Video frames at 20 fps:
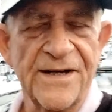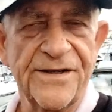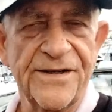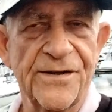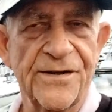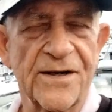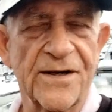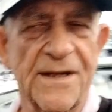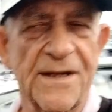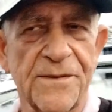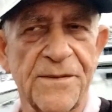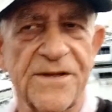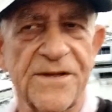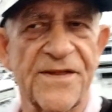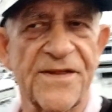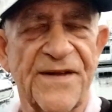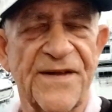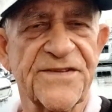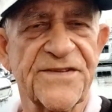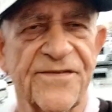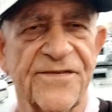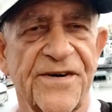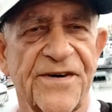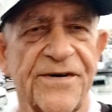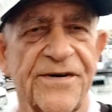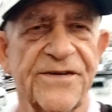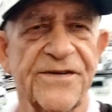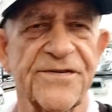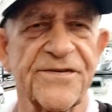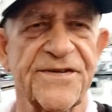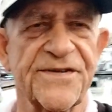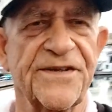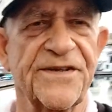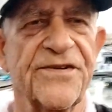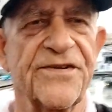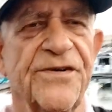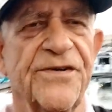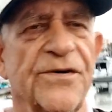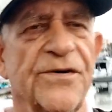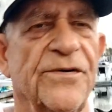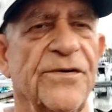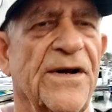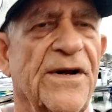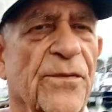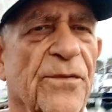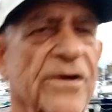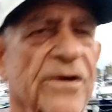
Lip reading: A couple other things are very interesting too.